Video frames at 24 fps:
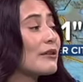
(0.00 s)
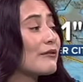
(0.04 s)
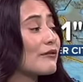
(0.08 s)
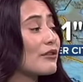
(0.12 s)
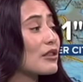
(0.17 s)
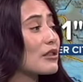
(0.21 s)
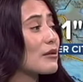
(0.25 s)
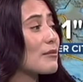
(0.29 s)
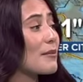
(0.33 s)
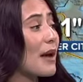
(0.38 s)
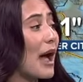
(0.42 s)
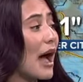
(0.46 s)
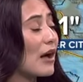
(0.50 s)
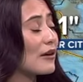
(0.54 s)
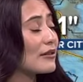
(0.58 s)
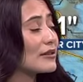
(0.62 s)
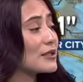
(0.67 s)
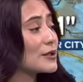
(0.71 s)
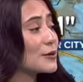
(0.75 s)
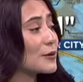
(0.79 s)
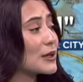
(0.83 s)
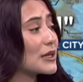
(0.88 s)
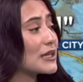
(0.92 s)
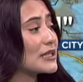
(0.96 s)
For the
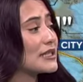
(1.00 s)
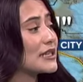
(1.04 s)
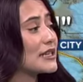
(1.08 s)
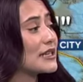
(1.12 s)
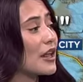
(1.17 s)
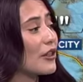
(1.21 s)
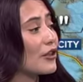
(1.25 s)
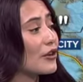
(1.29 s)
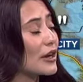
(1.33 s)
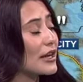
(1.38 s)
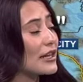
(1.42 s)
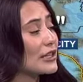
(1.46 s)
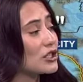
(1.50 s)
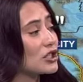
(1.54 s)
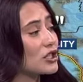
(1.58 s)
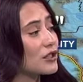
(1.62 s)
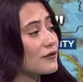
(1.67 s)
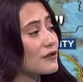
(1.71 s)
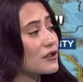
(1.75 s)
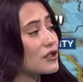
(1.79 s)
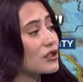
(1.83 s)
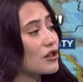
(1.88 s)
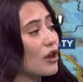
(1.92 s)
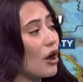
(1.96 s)
mountains, we're going to see another inch
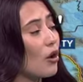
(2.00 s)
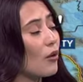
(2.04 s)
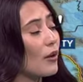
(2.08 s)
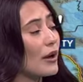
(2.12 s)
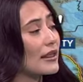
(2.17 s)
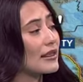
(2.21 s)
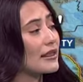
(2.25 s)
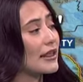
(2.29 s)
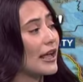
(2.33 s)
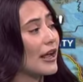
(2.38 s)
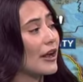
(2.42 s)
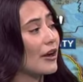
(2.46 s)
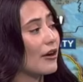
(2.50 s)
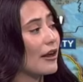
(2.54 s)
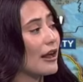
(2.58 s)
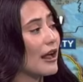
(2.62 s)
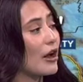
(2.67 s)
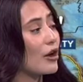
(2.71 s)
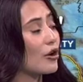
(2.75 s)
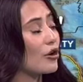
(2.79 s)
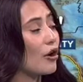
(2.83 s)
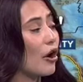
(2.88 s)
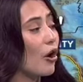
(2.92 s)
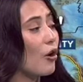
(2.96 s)
of snow in the
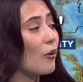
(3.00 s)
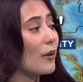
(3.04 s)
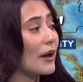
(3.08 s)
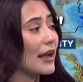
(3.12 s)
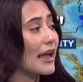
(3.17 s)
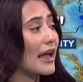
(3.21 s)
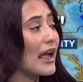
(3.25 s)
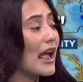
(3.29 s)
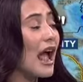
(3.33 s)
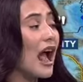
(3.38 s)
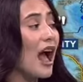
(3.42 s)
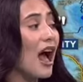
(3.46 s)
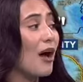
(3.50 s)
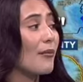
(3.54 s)
area growing